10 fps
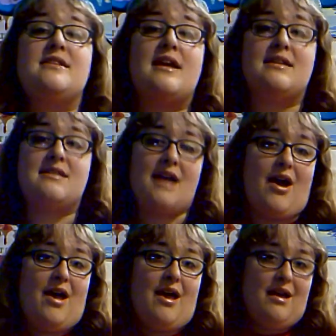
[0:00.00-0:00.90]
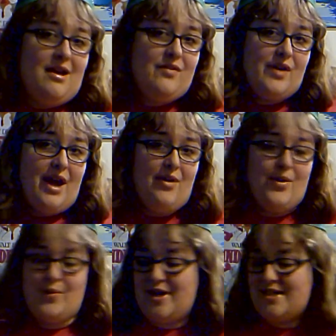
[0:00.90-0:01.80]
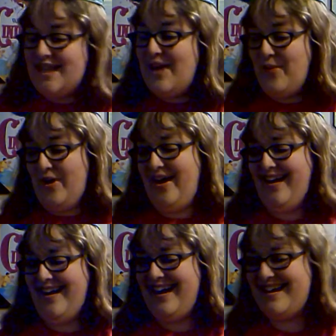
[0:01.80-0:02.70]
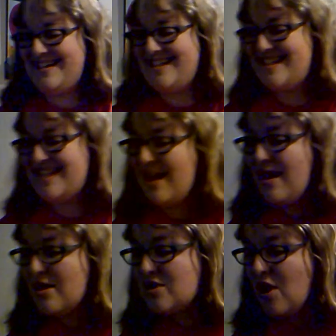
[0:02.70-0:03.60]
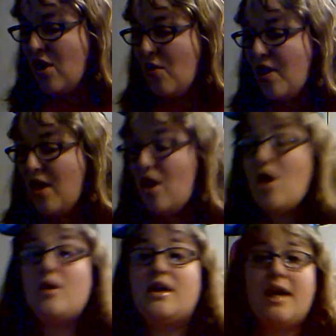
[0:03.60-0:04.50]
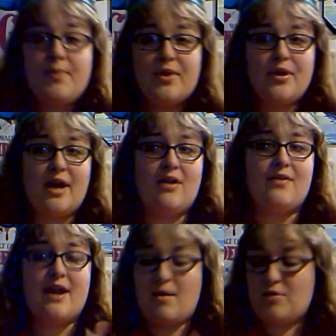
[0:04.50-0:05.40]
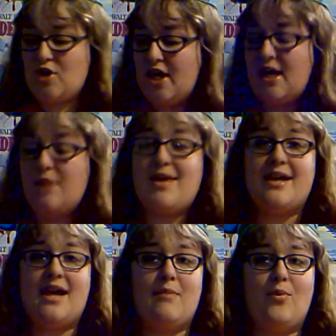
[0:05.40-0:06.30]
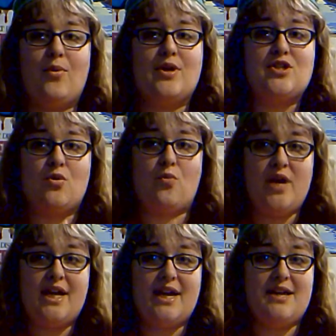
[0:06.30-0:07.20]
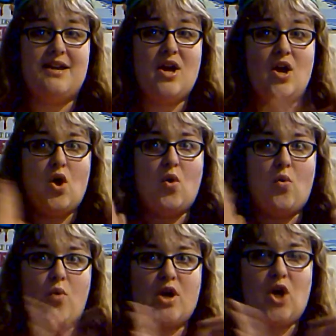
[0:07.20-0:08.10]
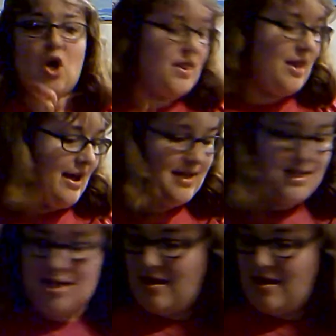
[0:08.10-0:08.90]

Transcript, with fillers: it's ever how it works, it works. So keep a lookout on that. I will try to keep that game board so we can work on that.